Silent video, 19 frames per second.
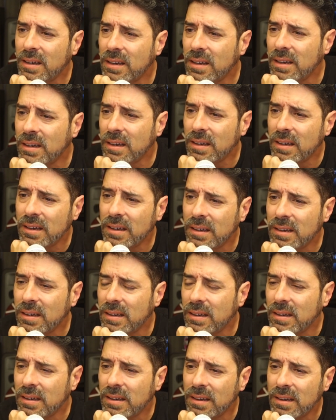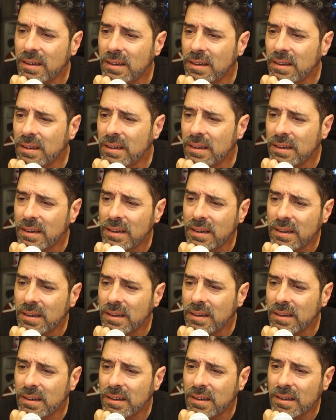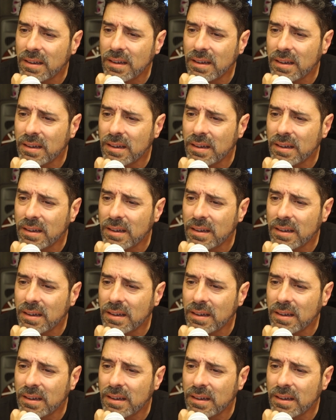(silence)